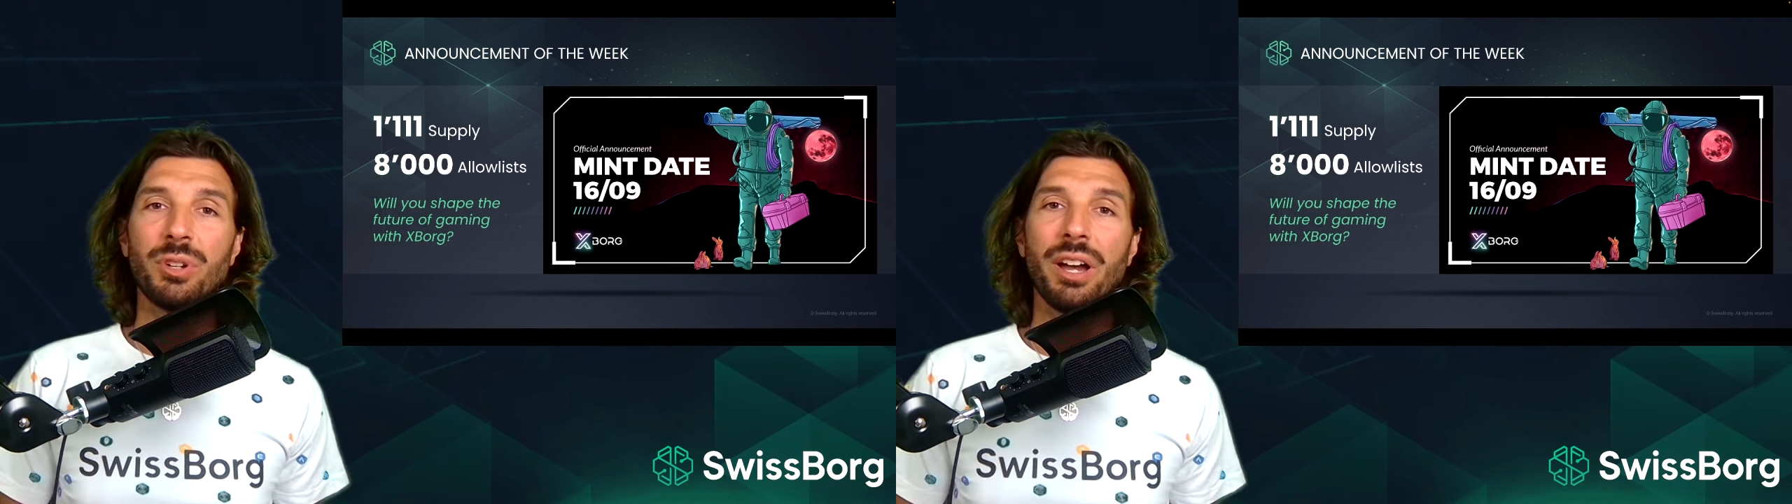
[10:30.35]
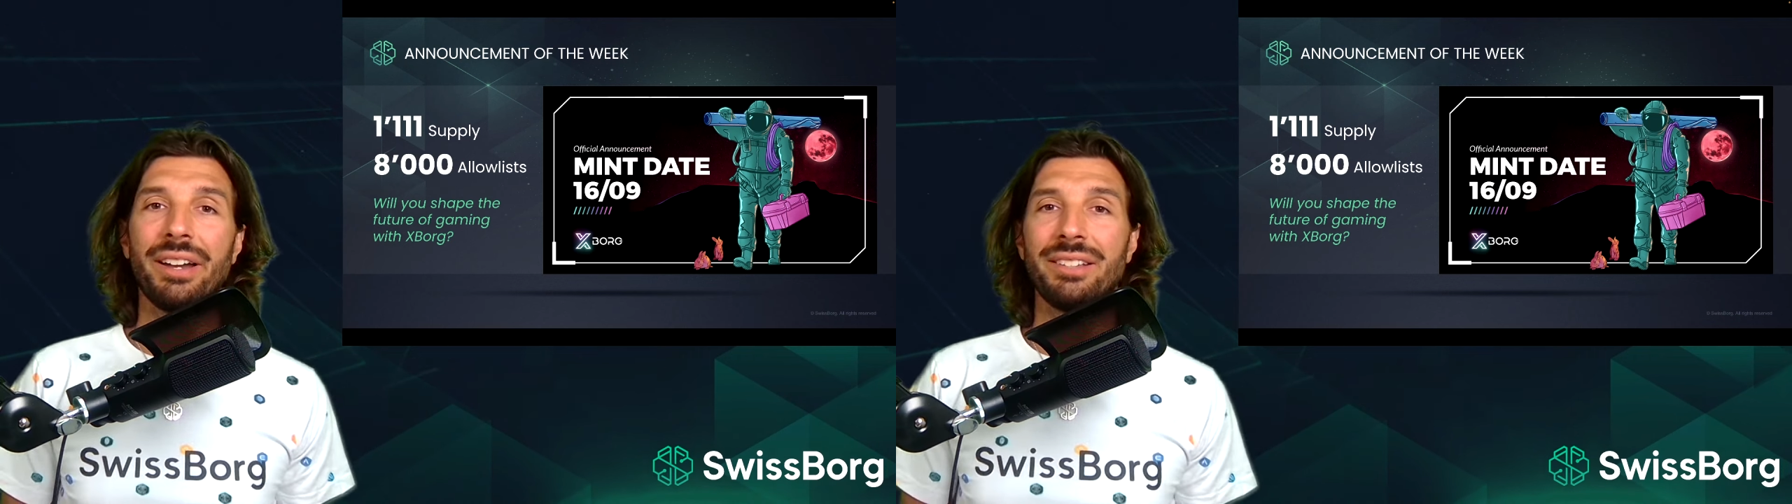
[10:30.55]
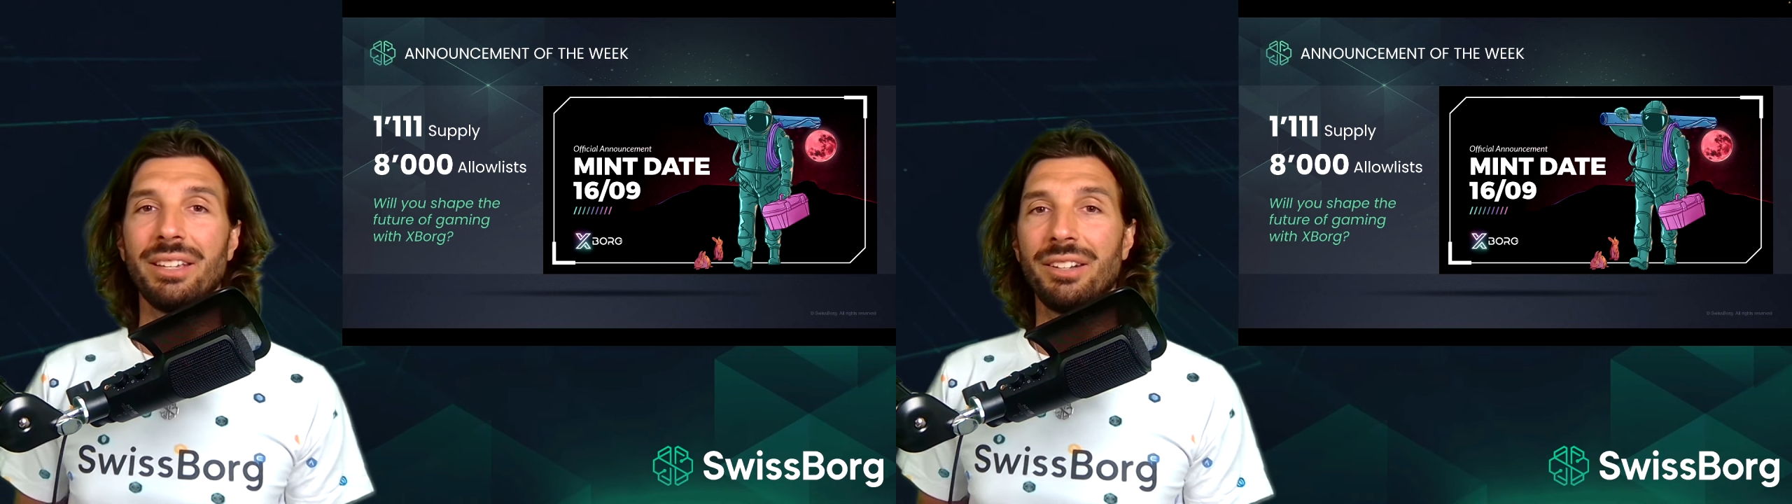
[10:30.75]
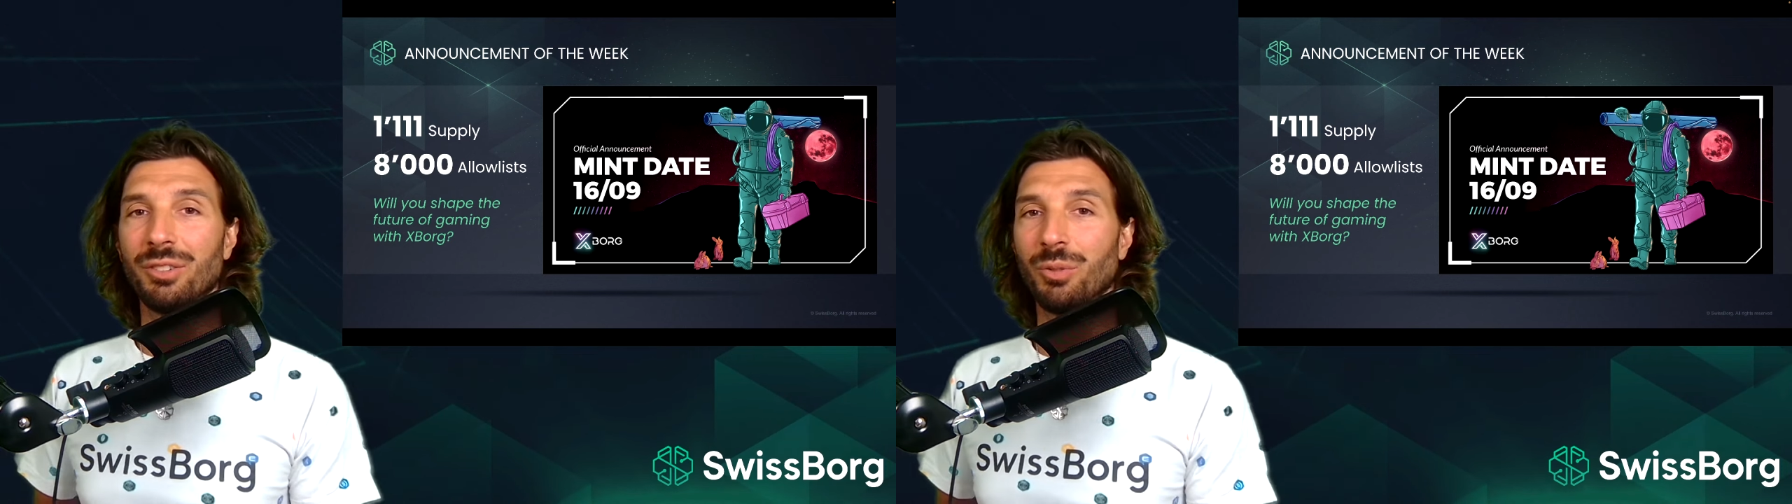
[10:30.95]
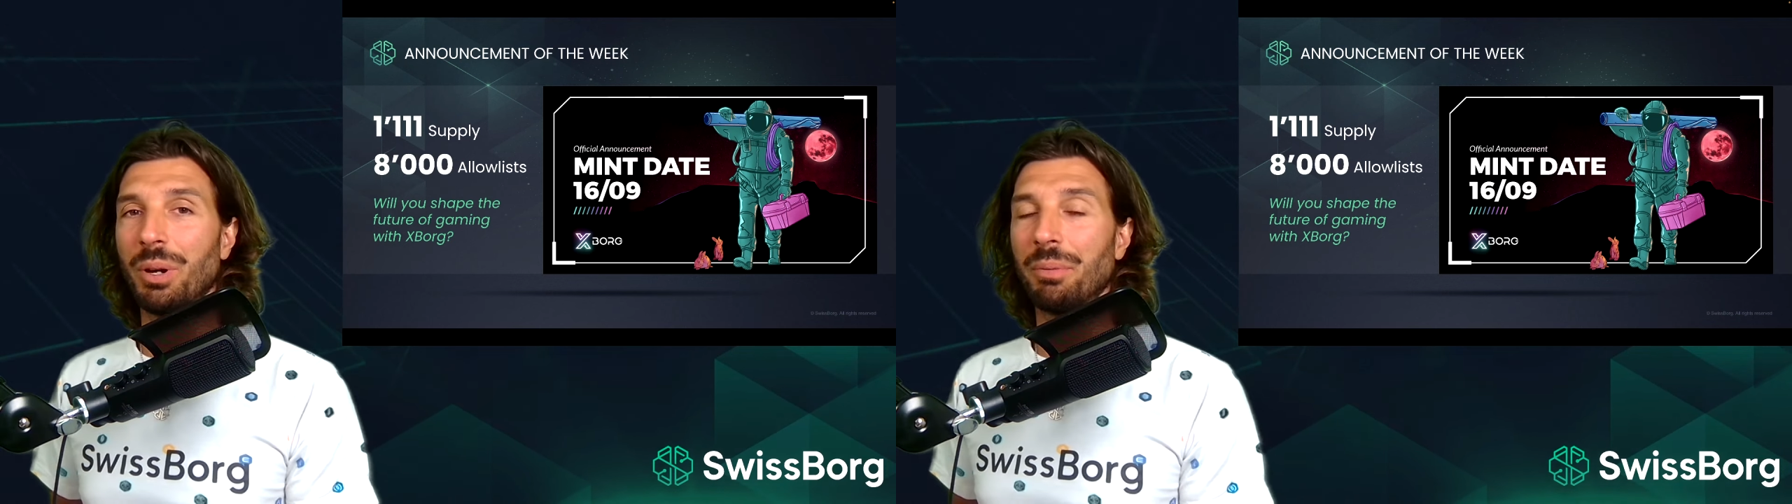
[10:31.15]
guys get
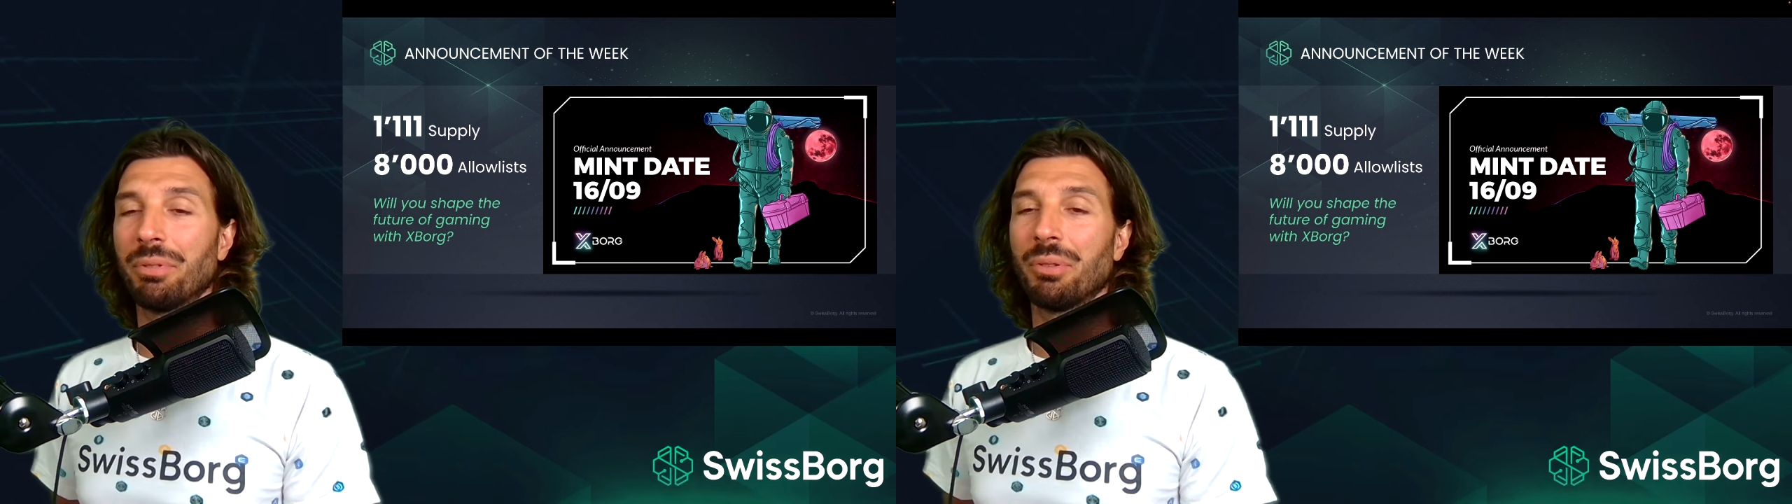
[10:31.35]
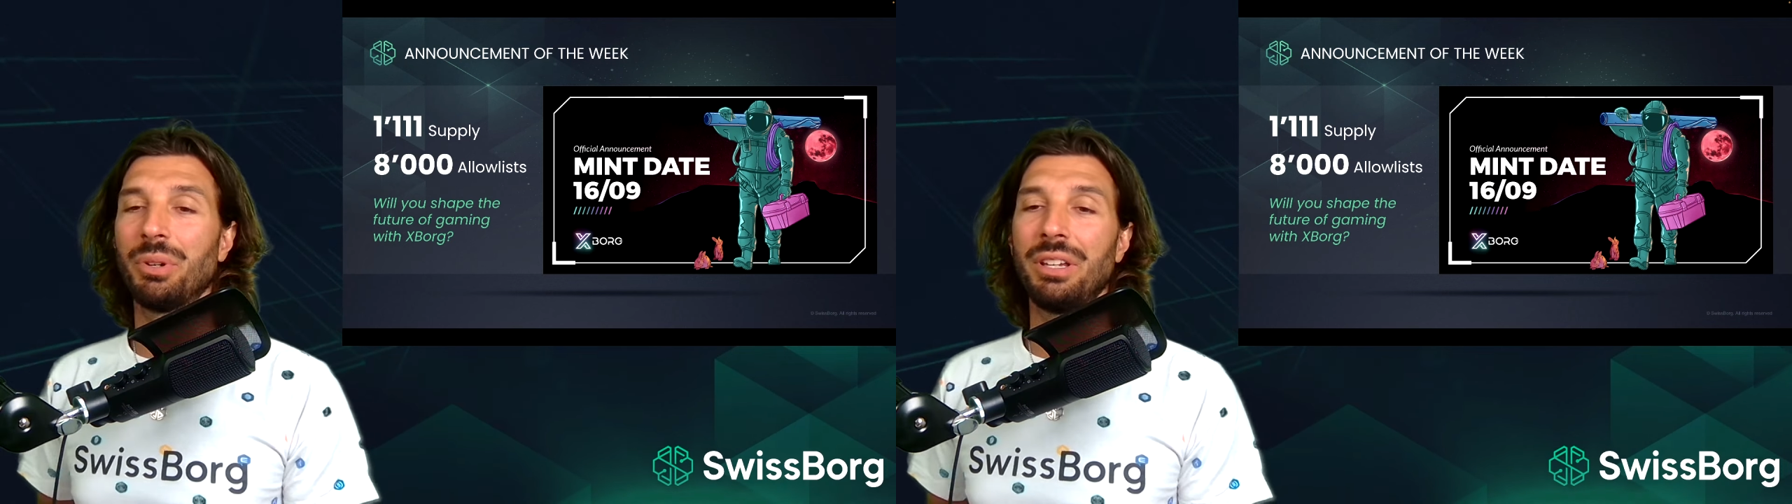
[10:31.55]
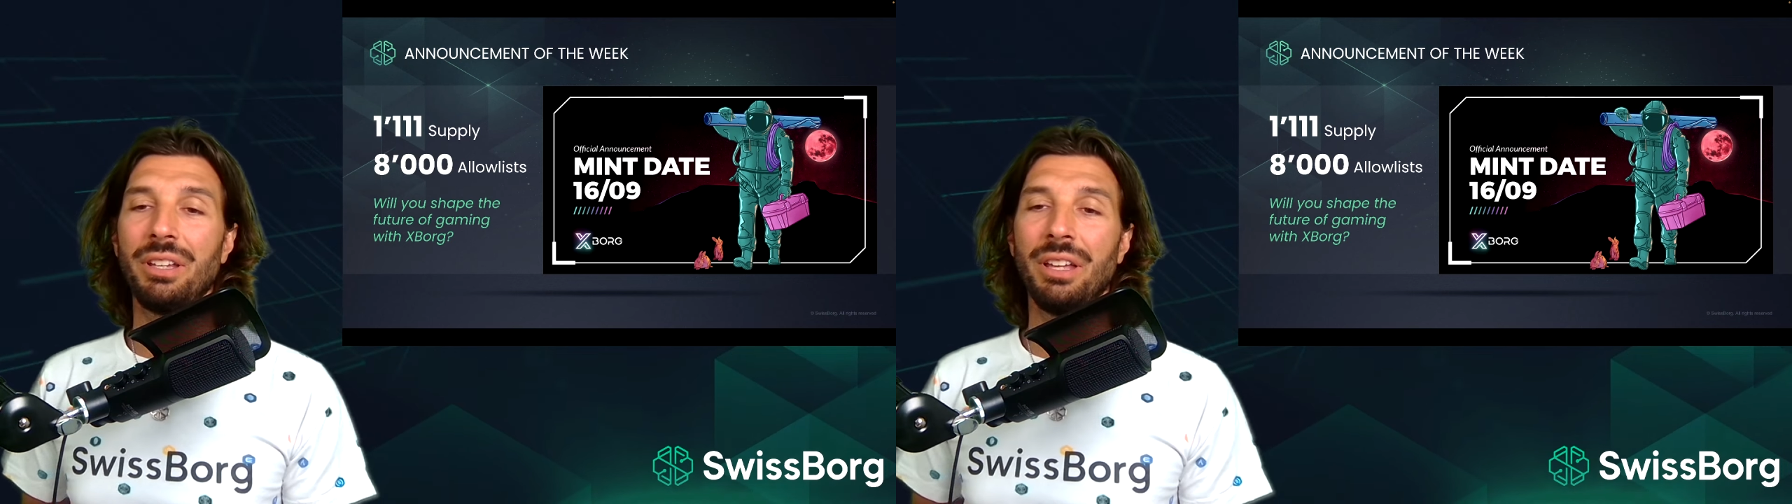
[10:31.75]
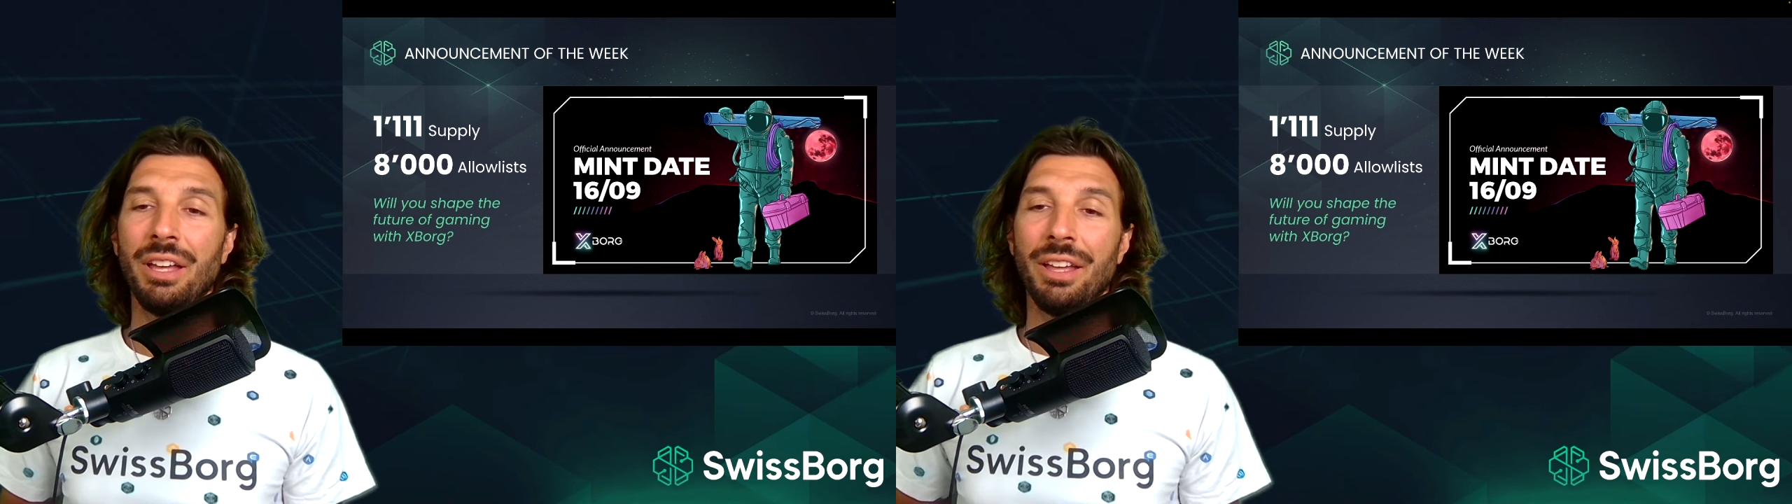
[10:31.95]
into Web3,